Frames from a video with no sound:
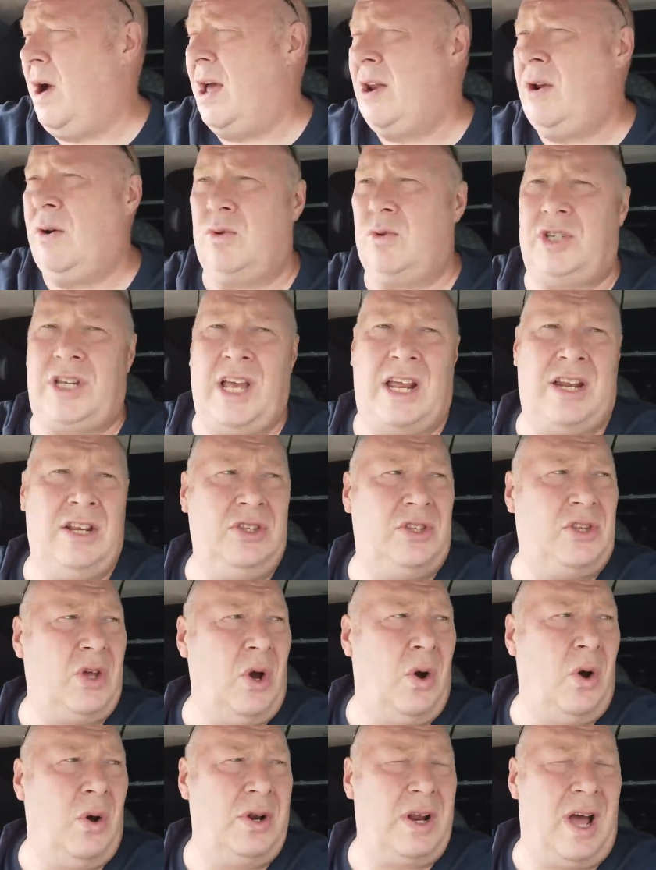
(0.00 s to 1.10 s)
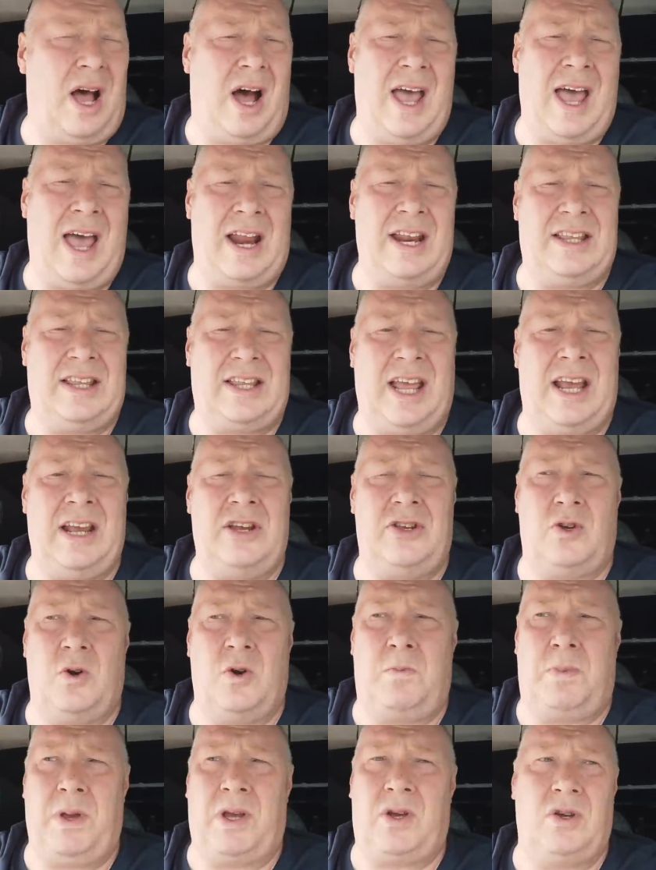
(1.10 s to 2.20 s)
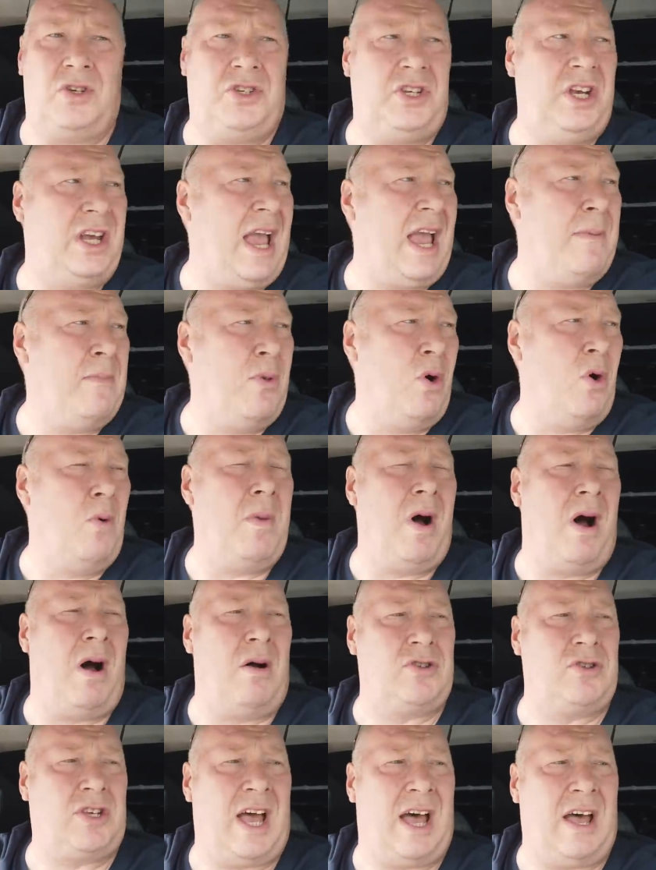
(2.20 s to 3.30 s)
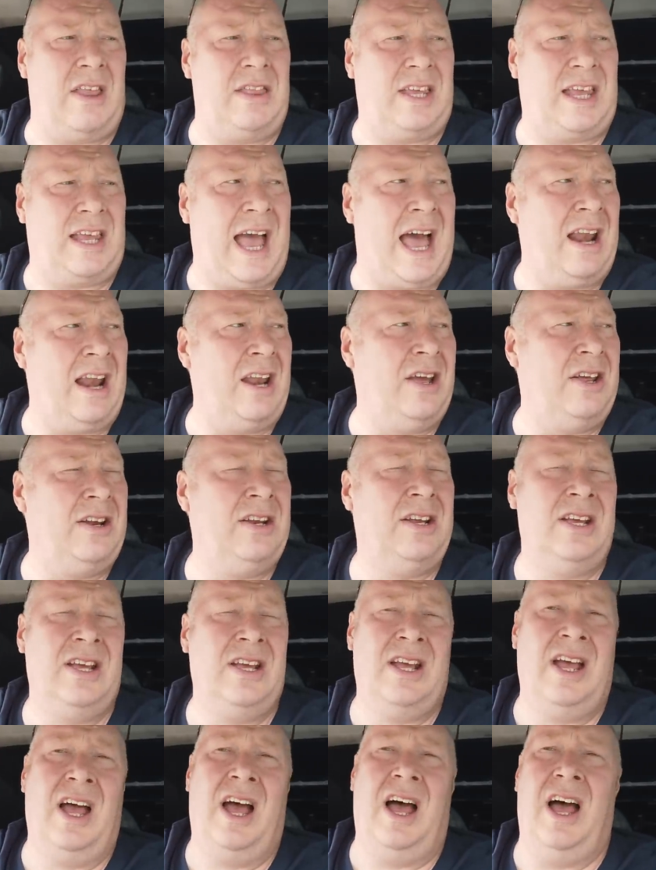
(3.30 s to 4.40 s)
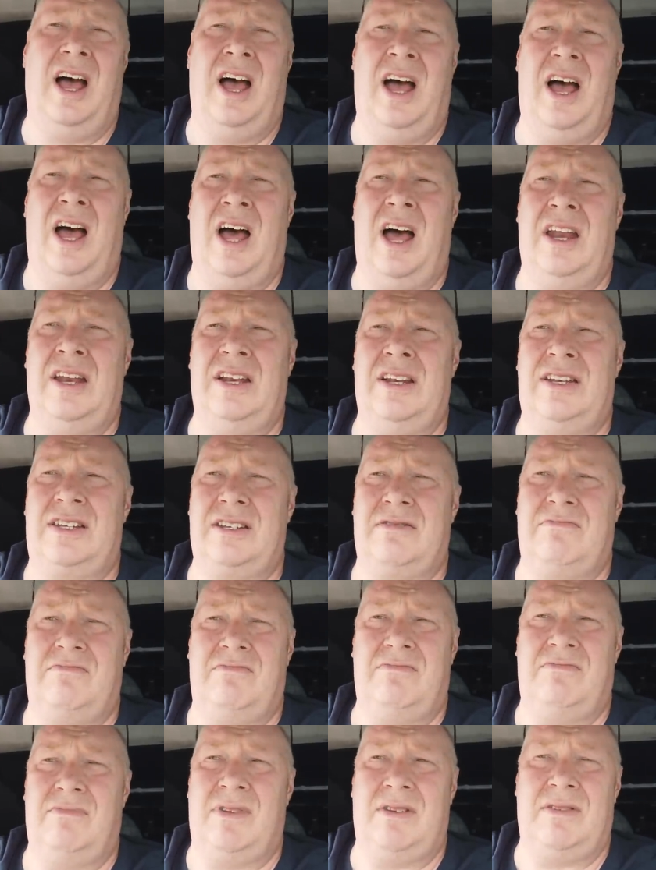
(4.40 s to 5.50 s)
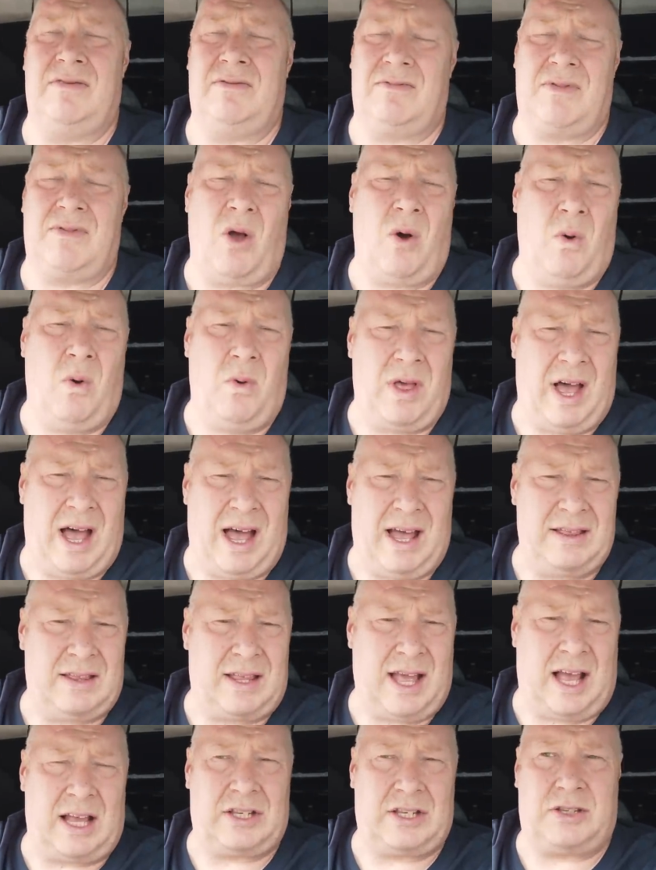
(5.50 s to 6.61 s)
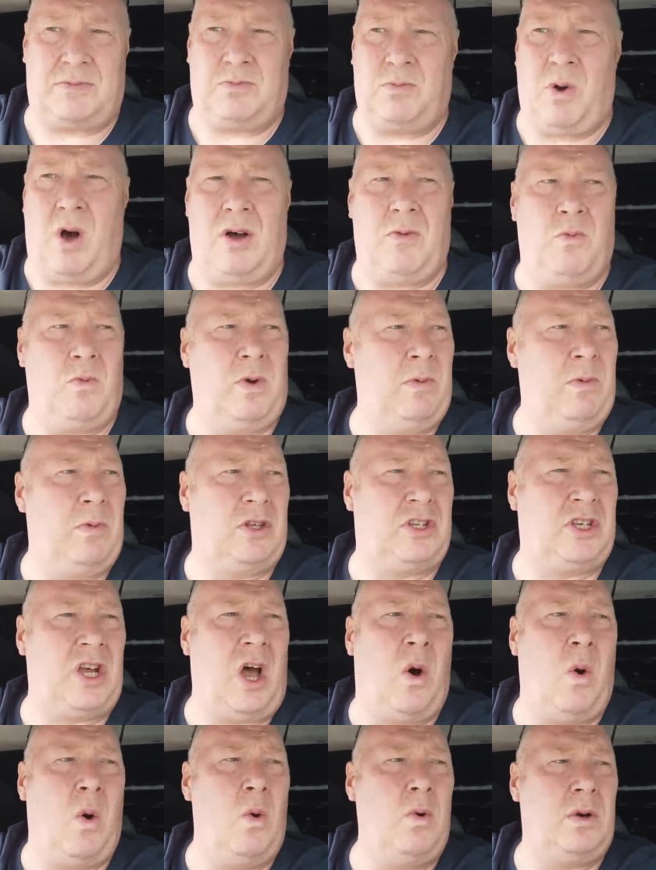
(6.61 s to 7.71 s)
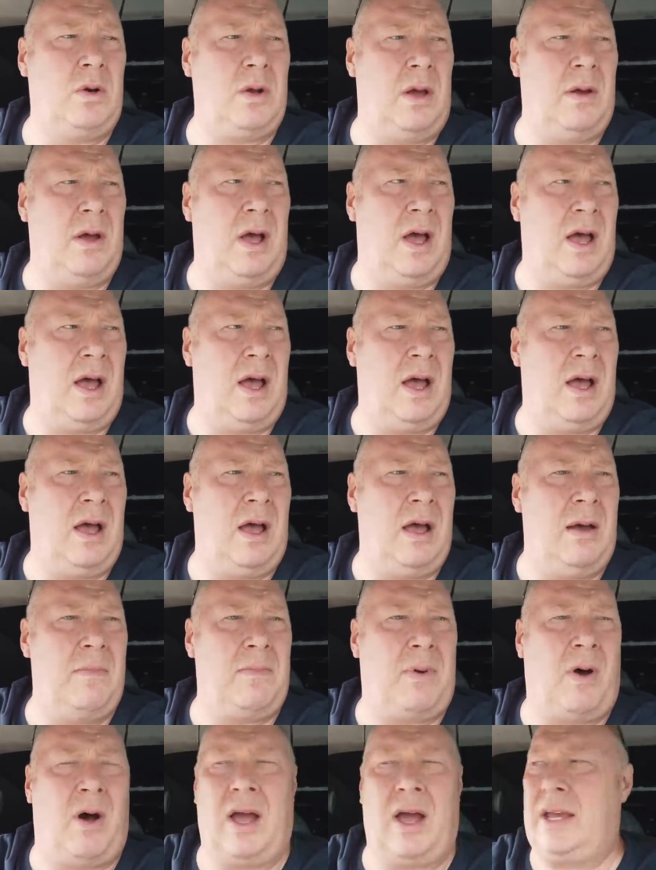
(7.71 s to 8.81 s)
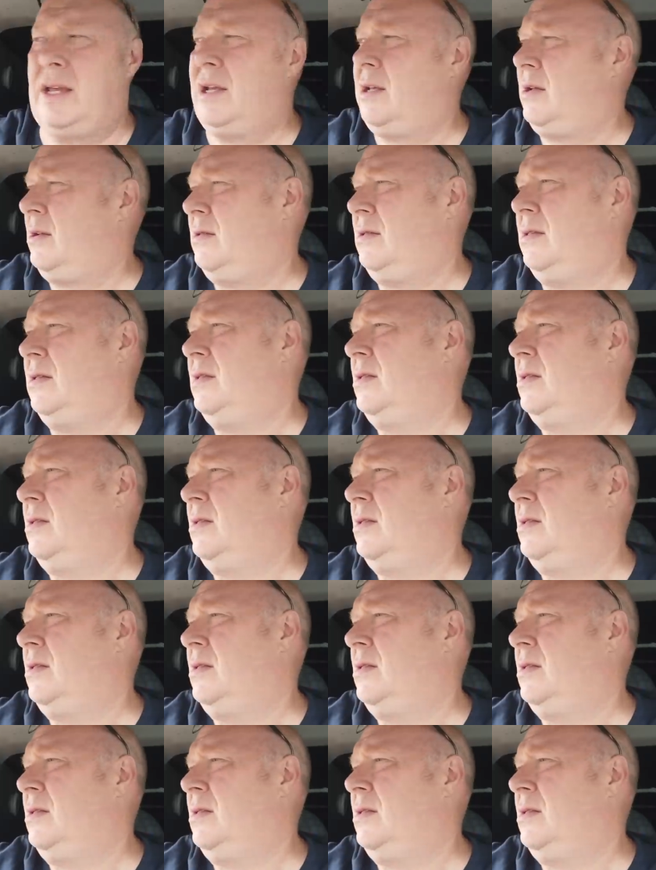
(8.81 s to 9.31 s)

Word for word: when all said and done, I had a diesel because you get more miles out of the gallon and all that. That's what we were told uh, by